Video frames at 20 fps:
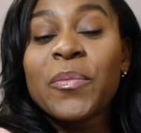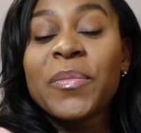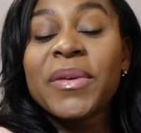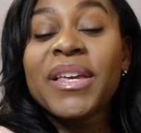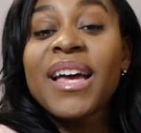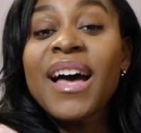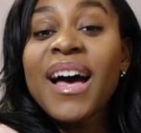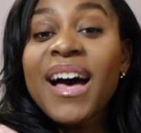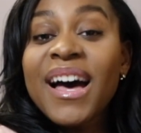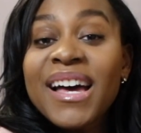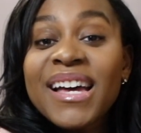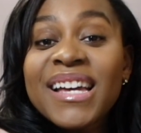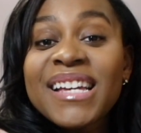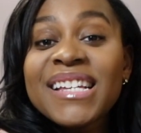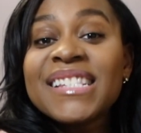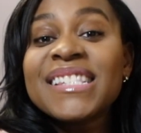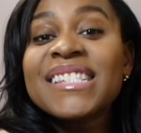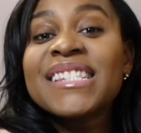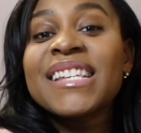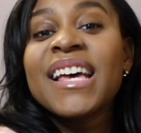
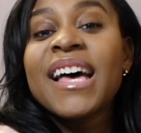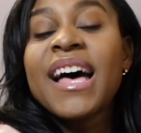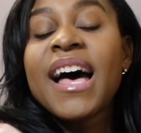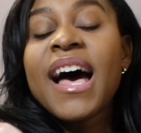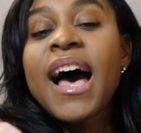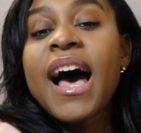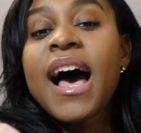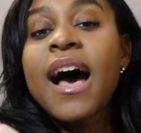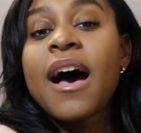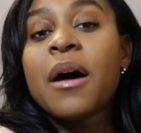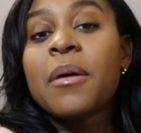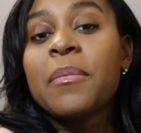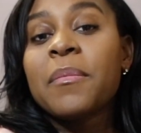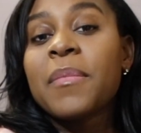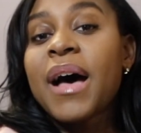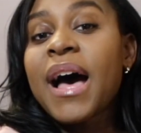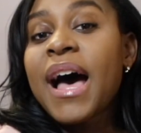because um,